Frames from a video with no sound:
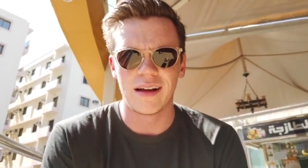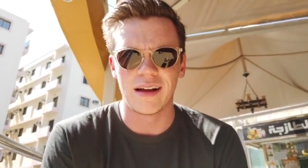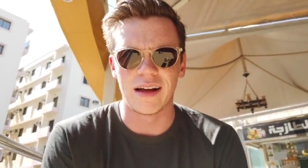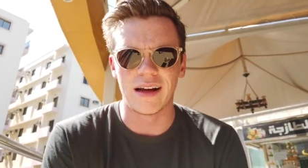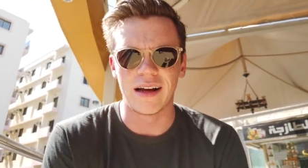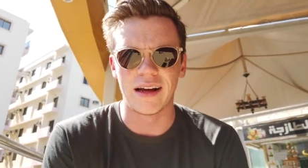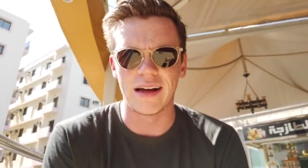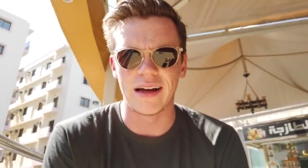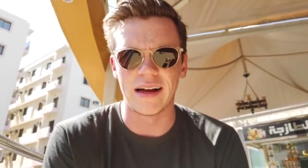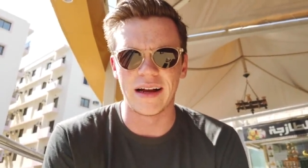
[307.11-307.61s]

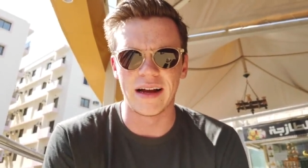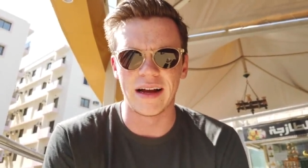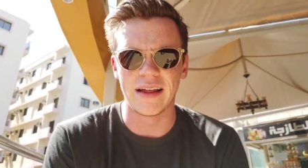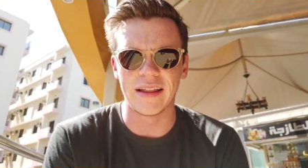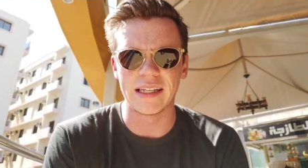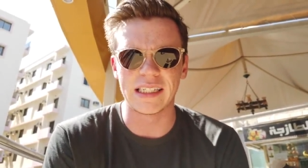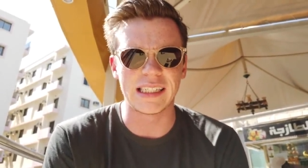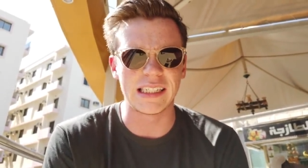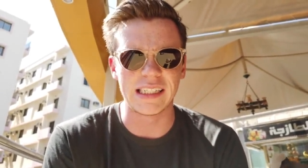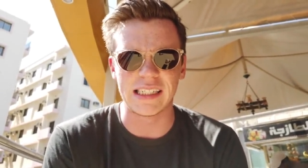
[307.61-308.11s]
uh,
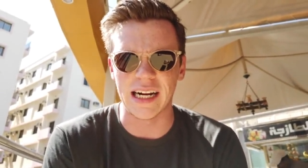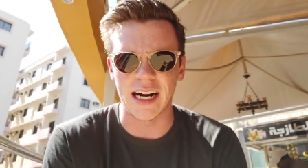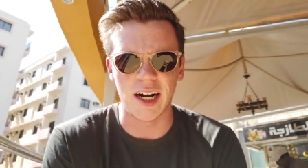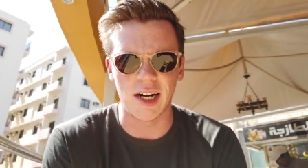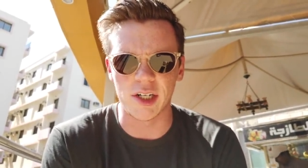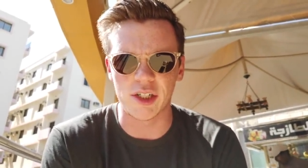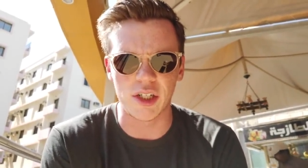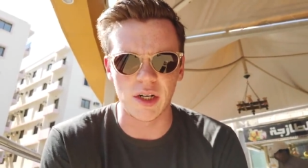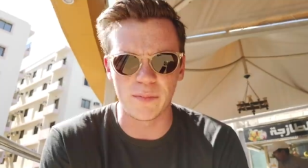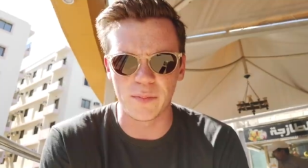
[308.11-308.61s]
this
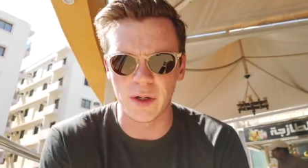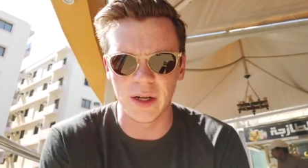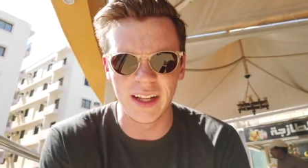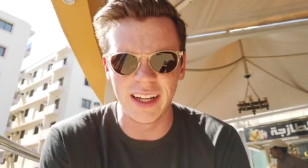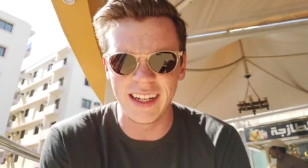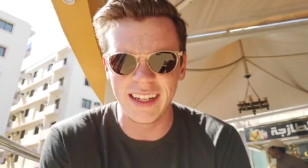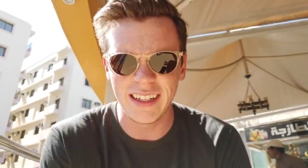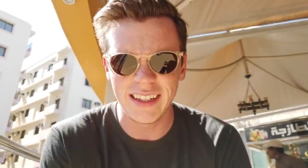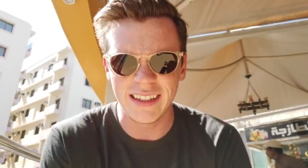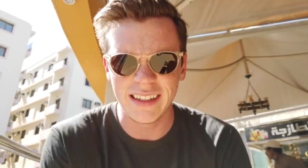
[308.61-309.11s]
entire trip really.